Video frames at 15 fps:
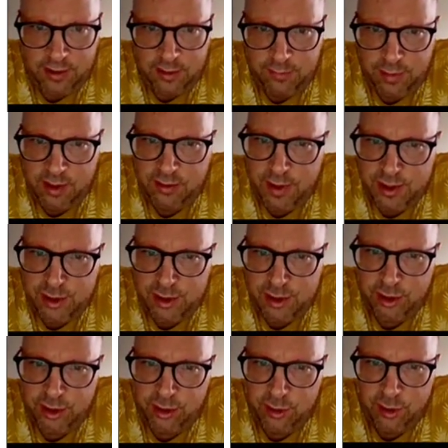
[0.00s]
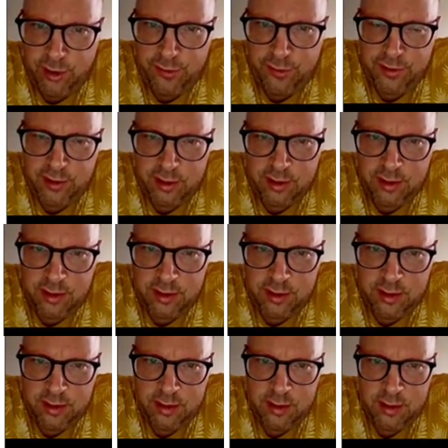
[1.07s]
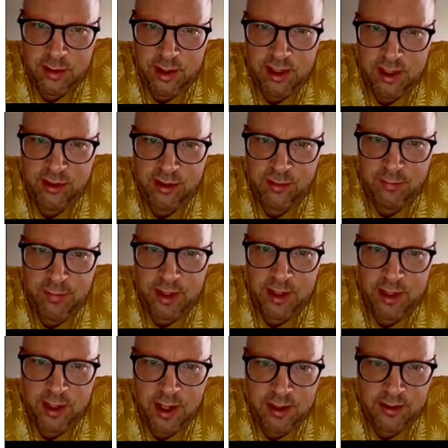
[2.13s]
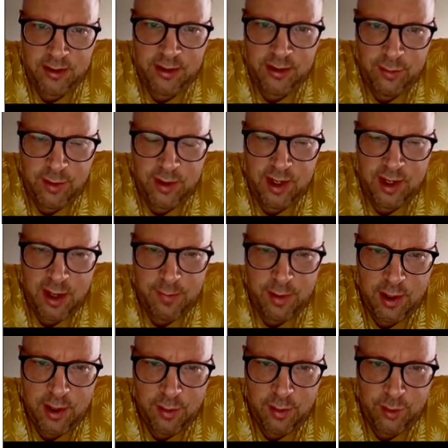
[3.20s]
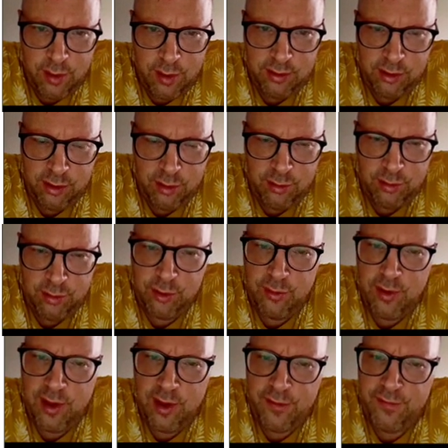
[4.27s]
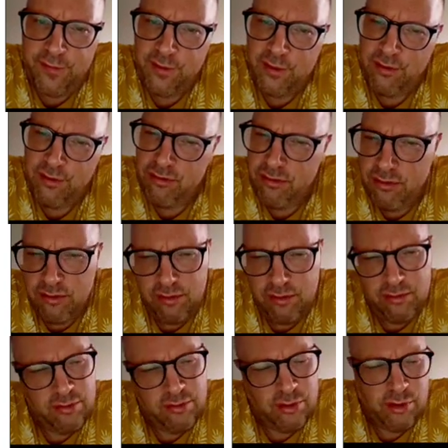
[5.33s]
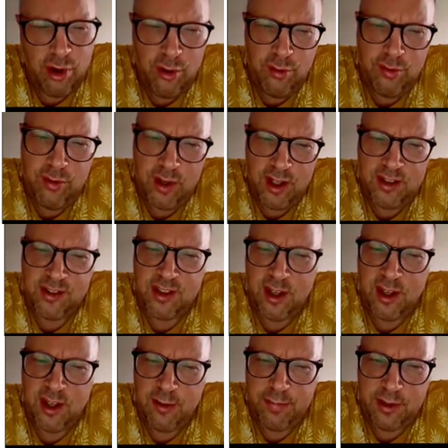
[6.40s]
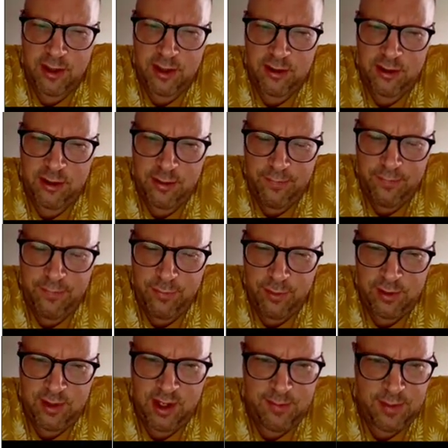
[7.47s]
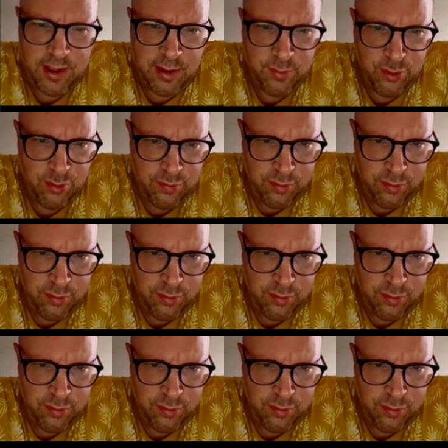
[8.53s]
But majority of the issues are mitigated within ABN AMRO. So we have low risk appetite within ABN